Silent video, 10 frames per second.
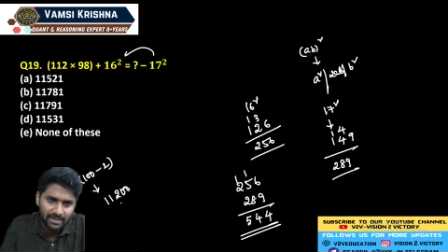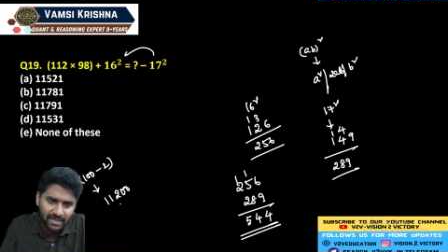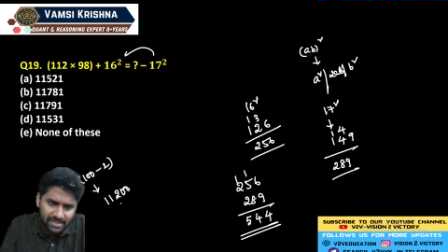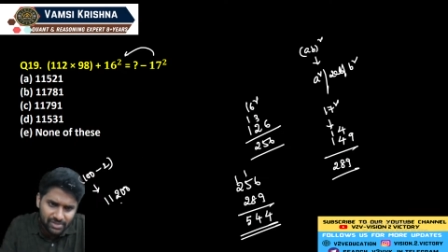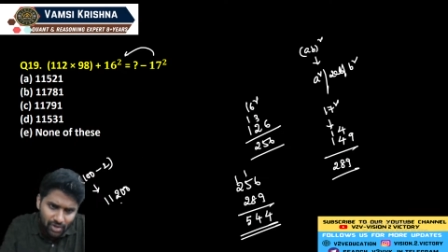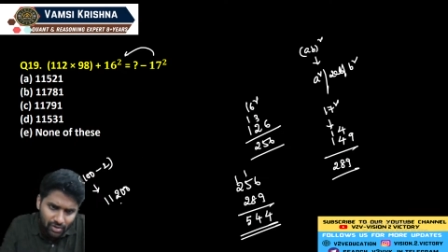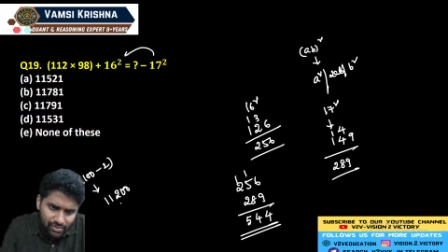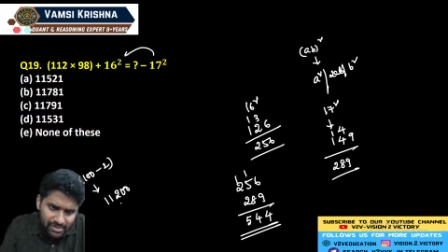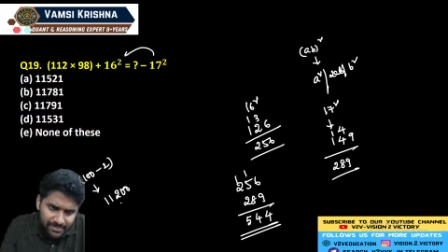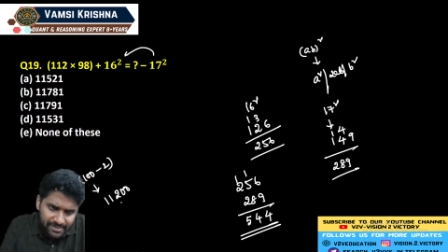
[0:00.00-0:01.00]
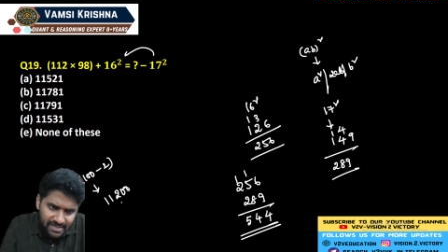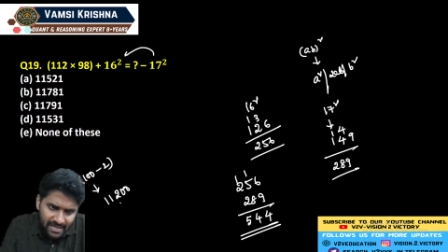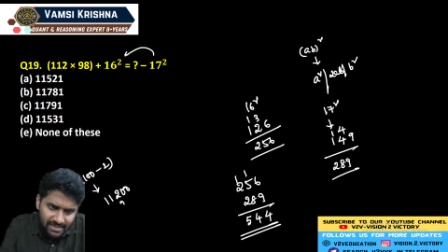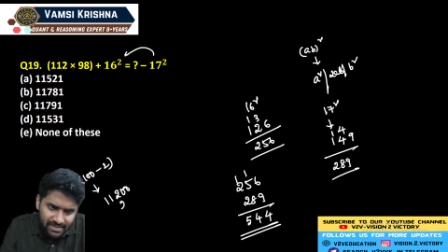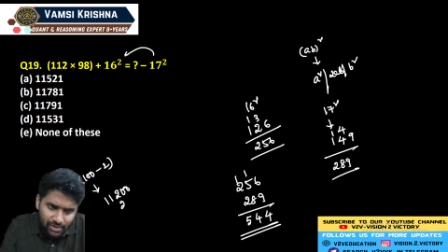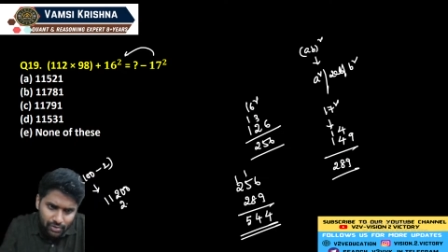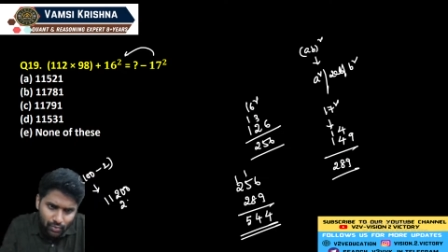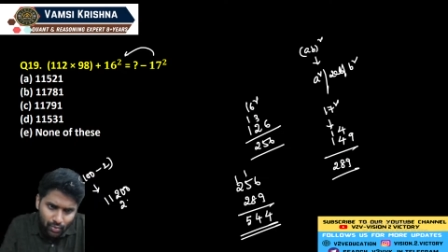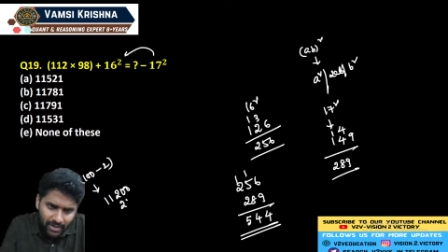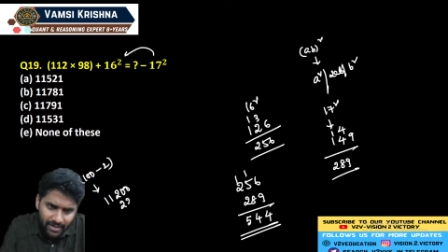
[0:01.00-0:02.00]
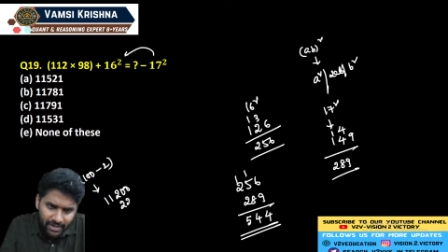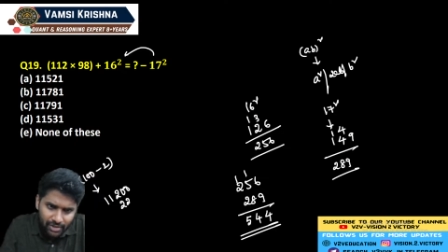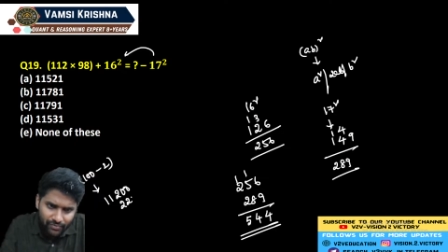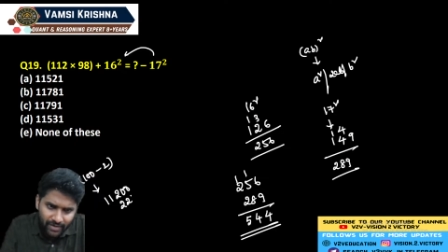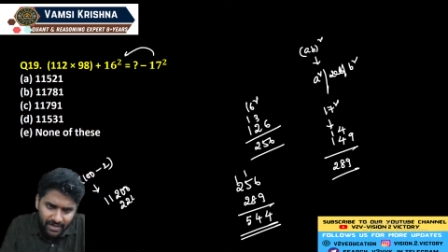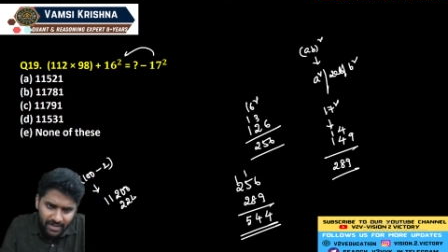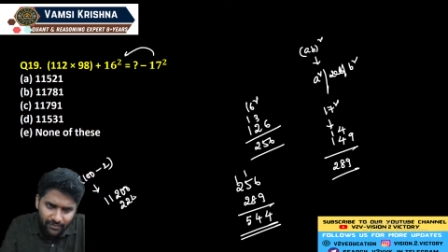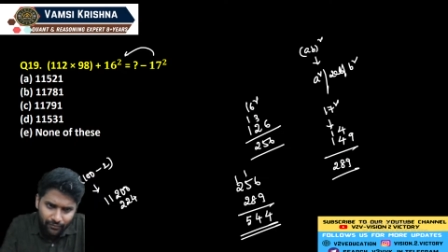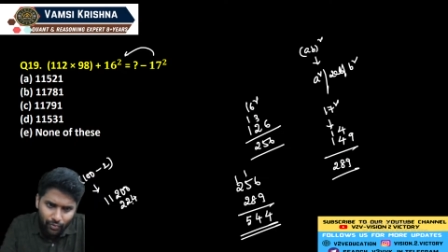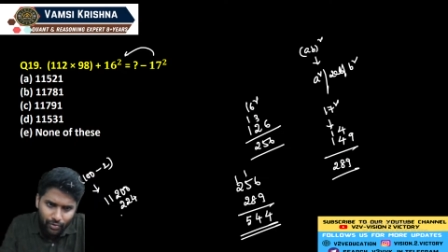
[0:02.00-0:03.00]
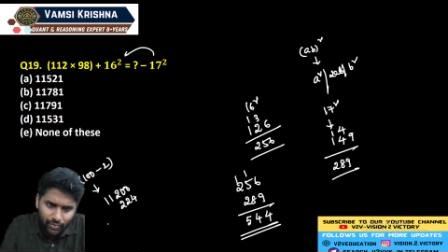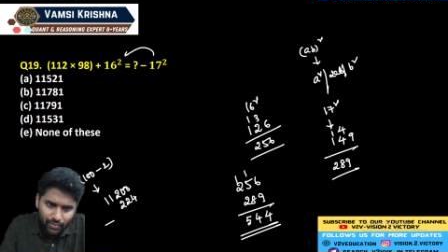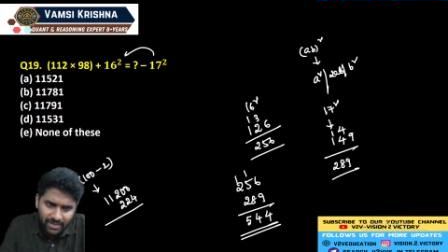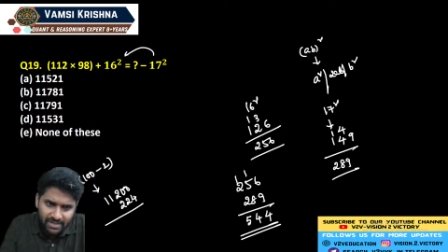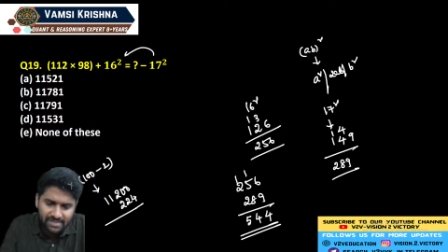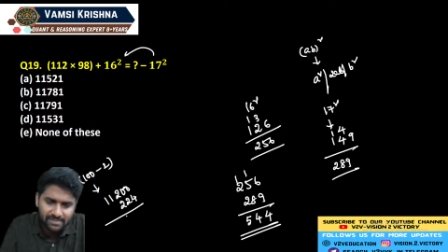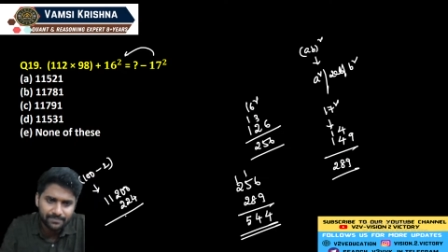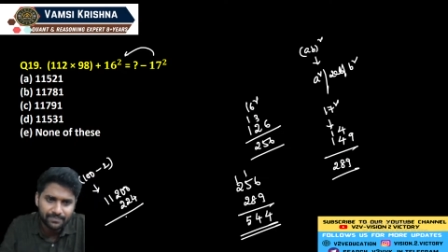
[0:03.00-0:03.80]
guys you have to subtract it 224 units.